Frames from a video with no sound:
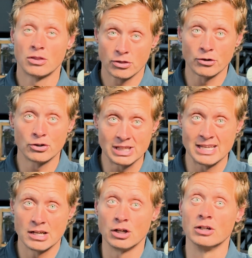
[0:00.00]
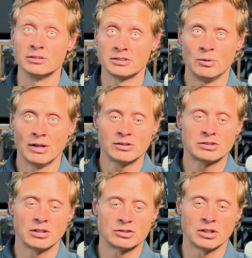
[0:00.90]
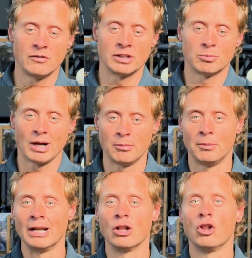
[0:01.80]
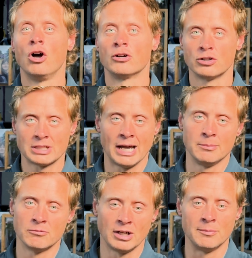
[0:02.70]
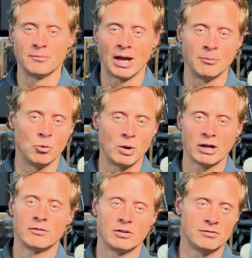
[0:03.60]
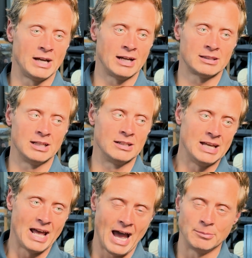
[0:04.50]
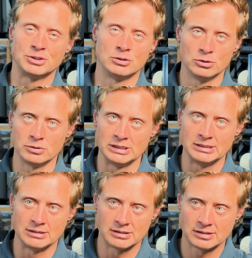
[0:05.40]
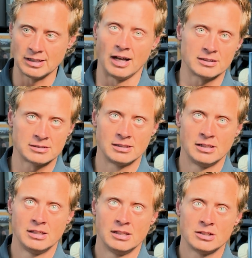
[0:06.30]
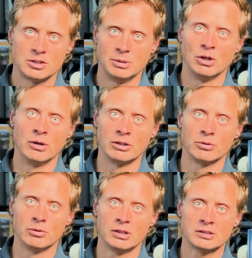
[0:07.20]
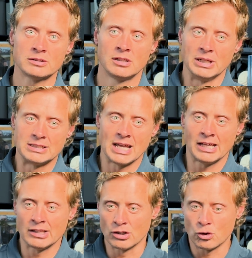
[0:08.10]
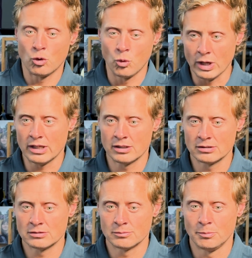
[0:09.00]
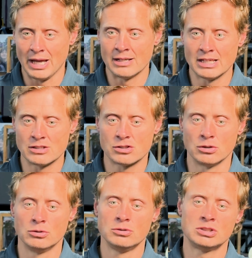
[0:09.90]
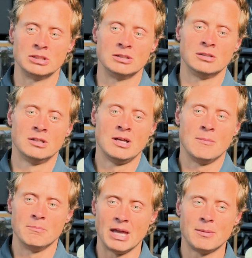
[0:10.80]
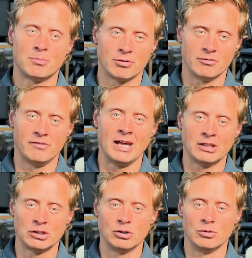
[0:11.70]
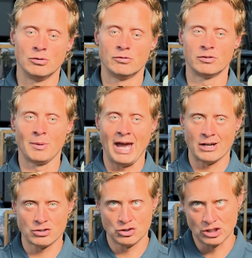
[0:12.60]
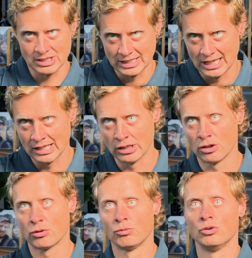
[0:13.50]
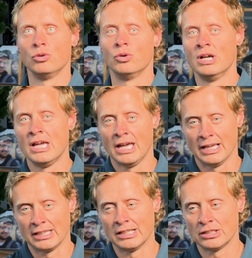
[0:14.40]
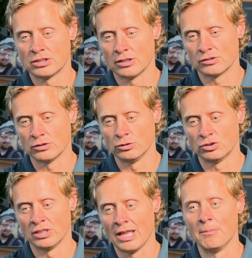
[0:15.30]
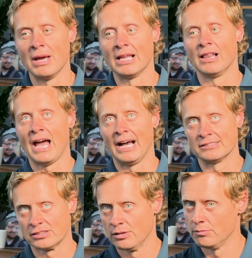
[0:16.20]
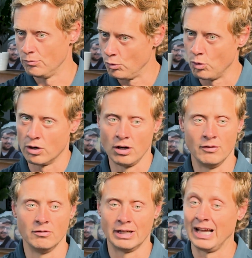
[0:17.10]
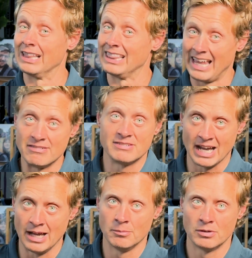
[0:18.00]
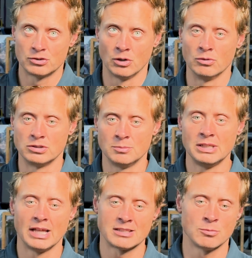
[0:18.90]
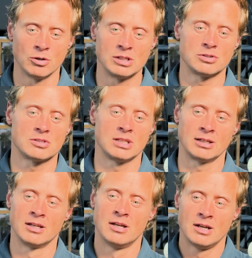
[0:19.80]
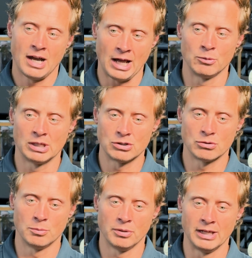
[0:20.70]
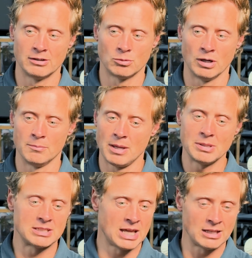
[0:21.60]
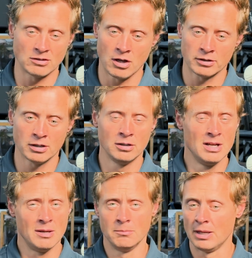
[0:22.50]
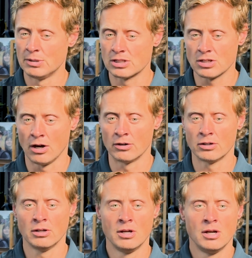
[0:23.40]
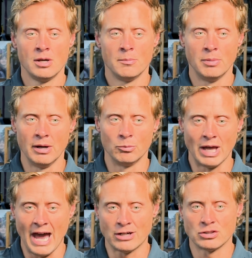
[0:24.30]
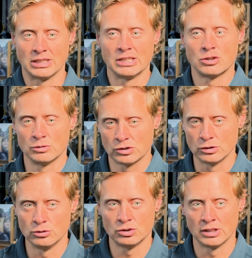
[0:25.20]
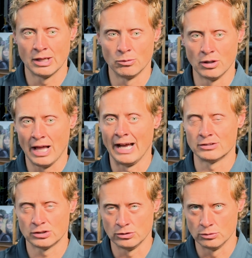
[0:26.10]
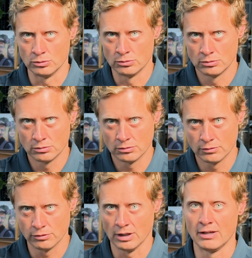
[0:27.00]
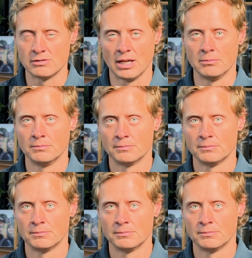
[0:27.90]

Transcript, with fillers: 30 years. We have to start solving the problem on a longer time frame. I'm aware of the fact that it absolutely sucks to be going through this, but taking the quick Band-Aid solution may prevent you from actually just getting through and getting to the solution that may last more of like a lifetime. So to me, that's more interesting. How do we get to a place where maybe it takes longer, maybe it's harder, but we actually get to a solution that will last you for a lifetime?